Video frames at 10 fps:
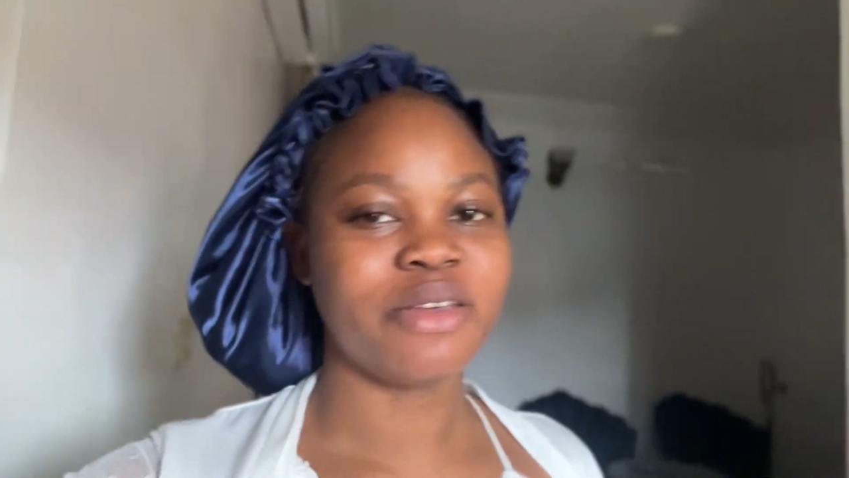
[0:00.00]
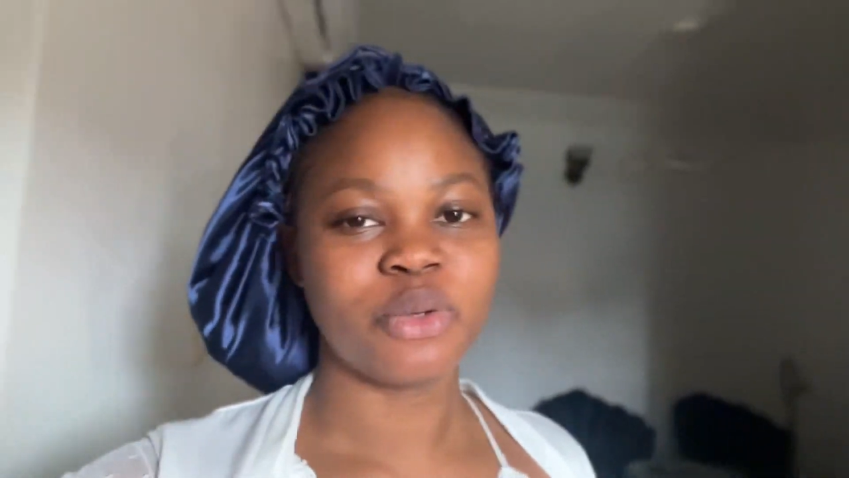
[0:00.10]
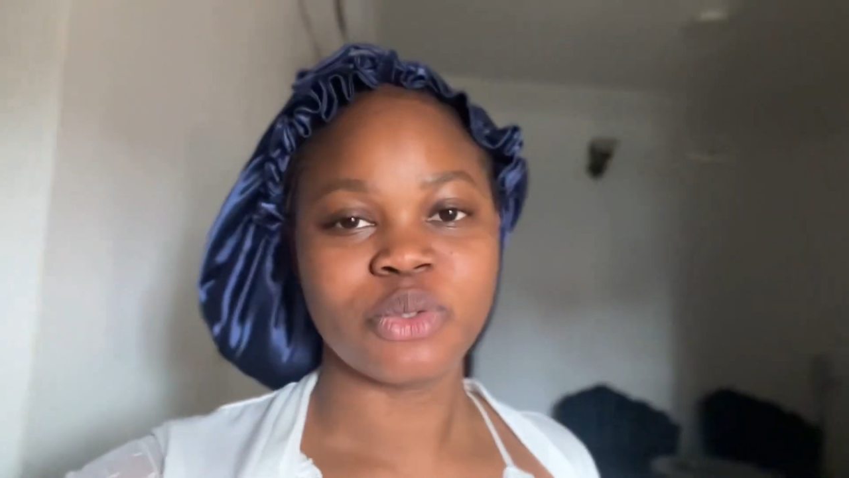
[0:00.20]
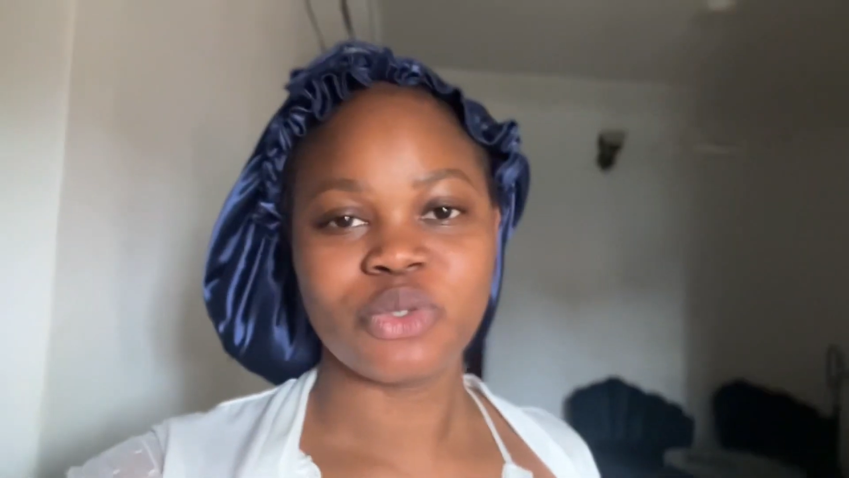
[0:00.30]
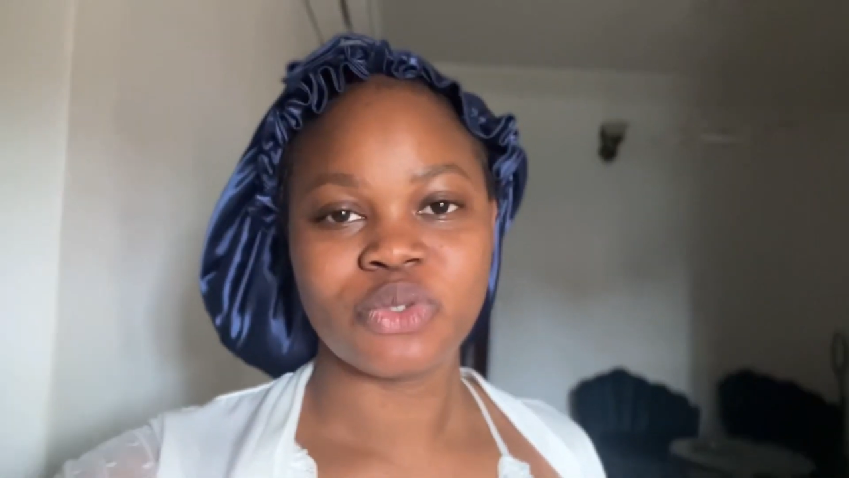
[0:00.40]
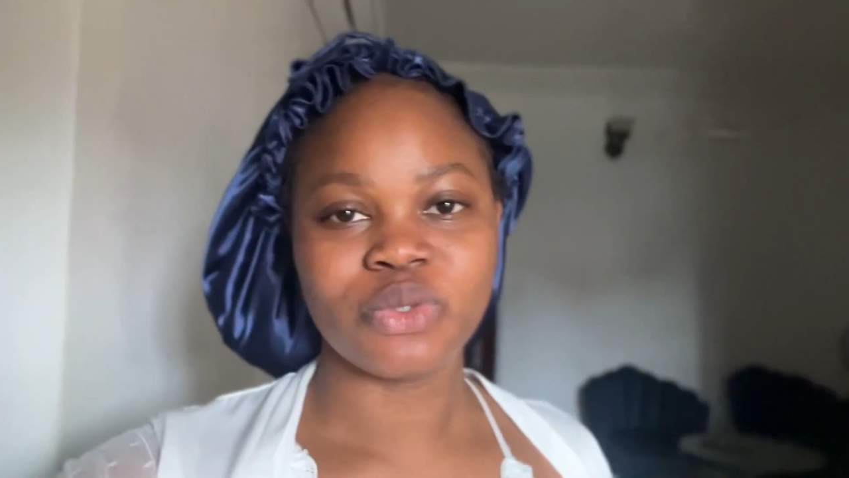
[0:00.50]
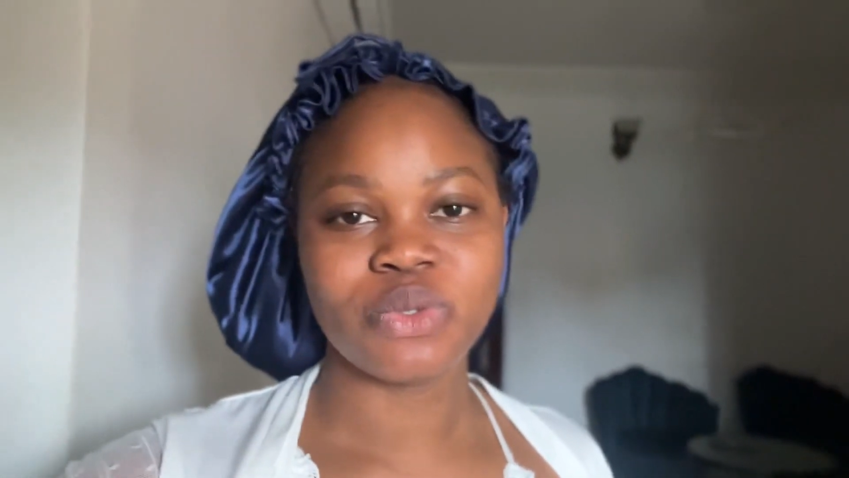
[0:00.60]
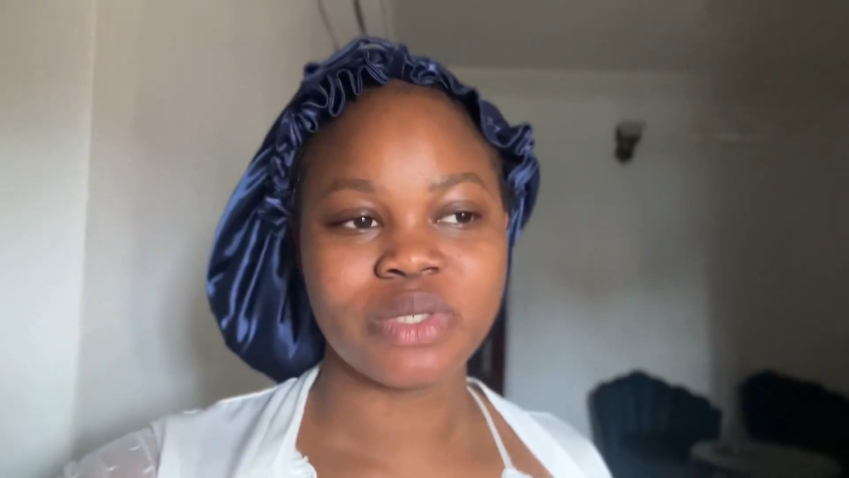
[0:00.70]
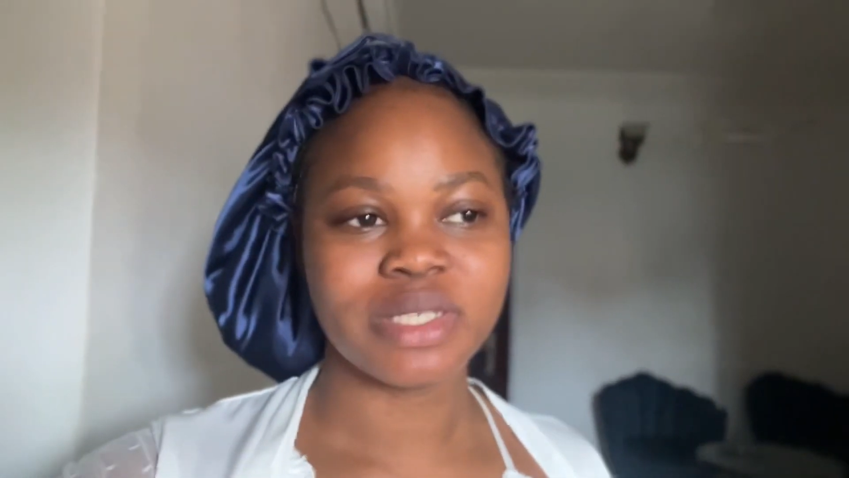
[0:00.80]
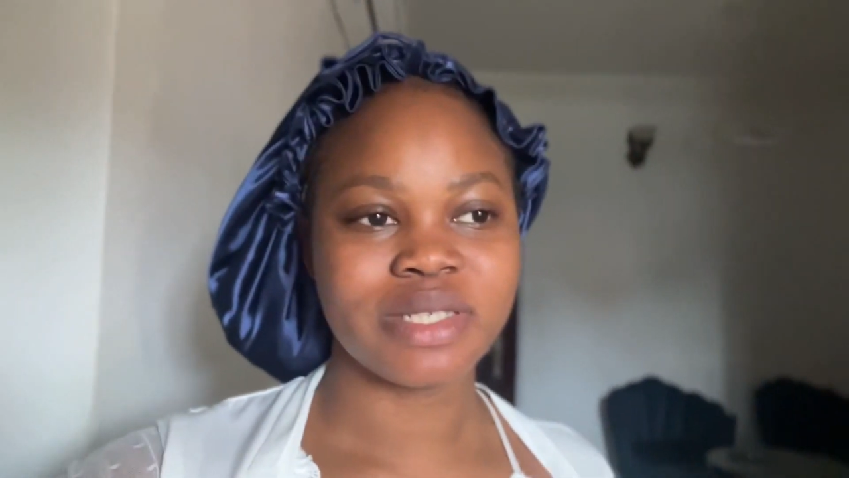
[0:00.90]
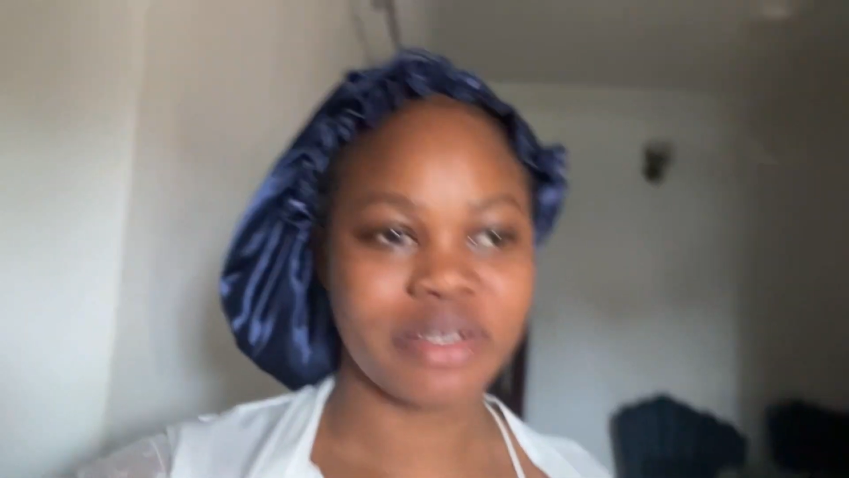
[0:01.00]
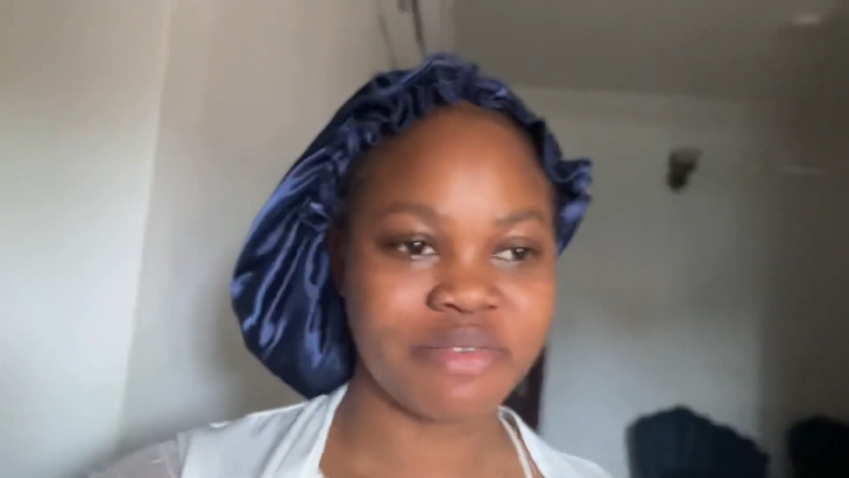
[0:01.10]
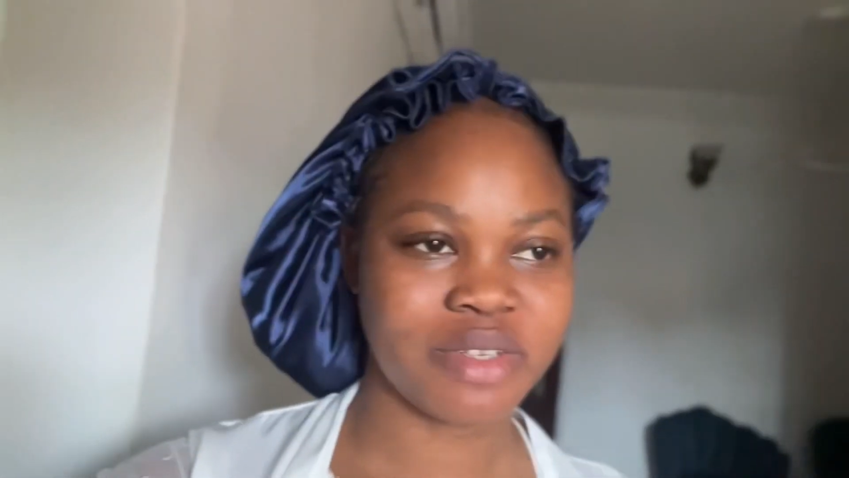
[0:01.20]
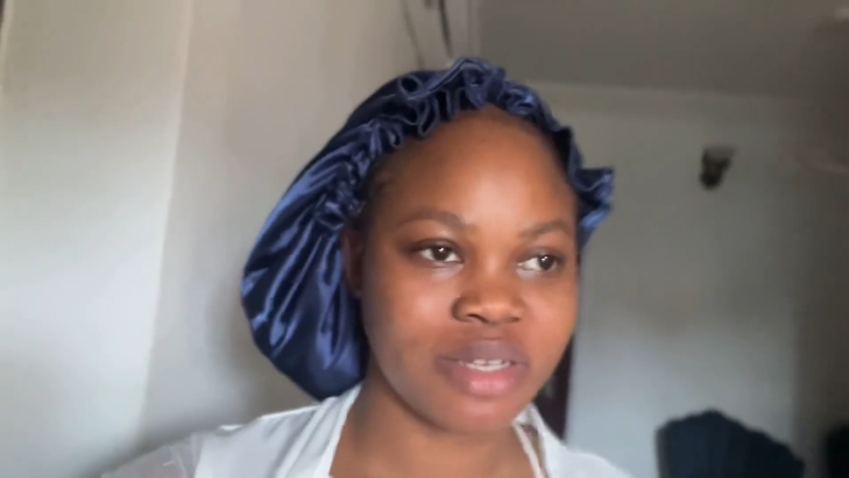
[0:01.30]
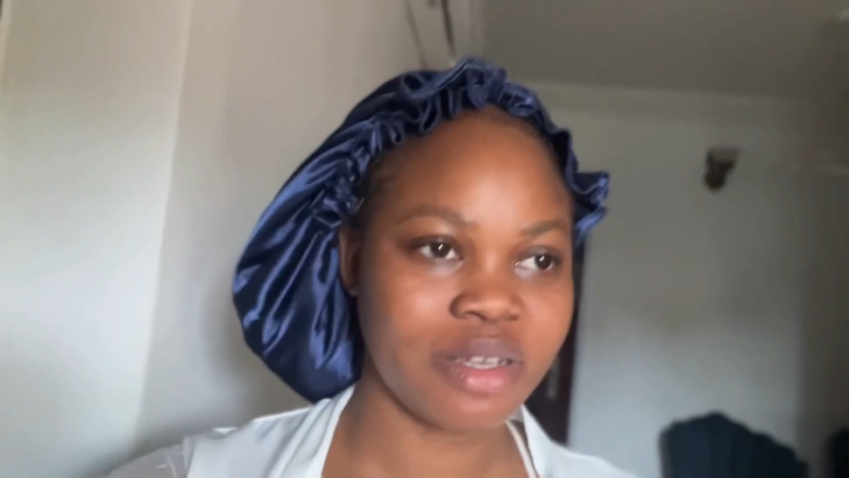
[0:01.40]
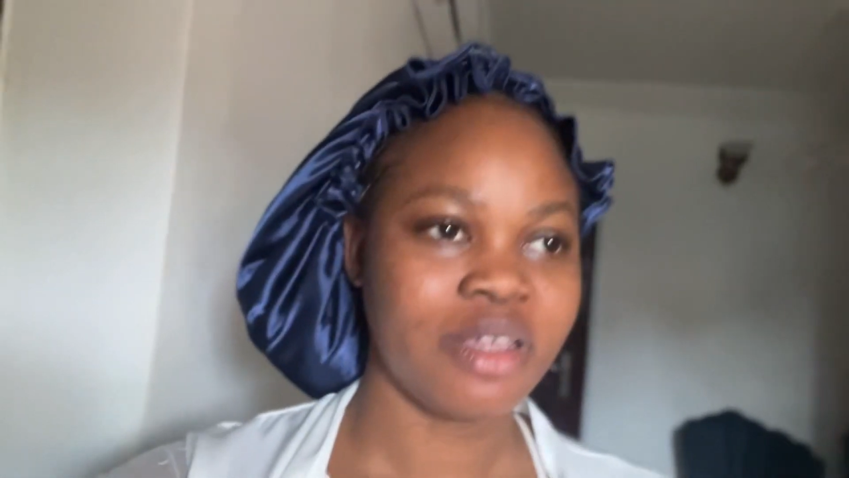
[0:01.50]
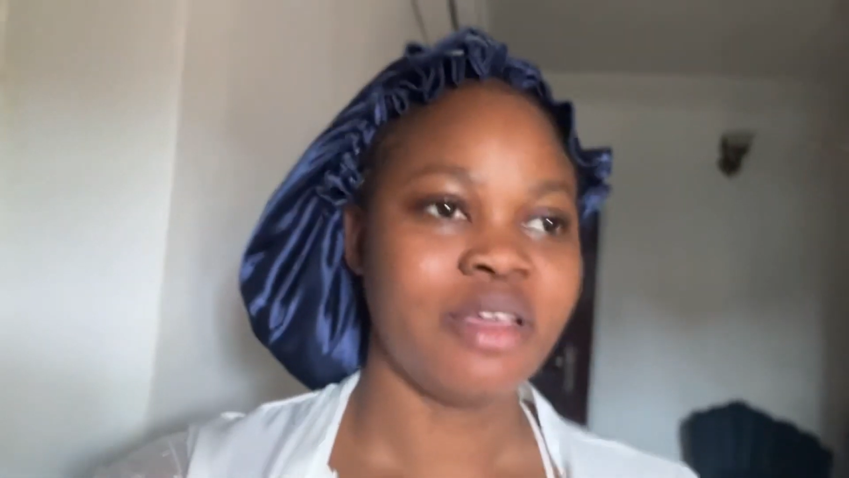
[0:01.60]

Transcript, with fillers: or two since after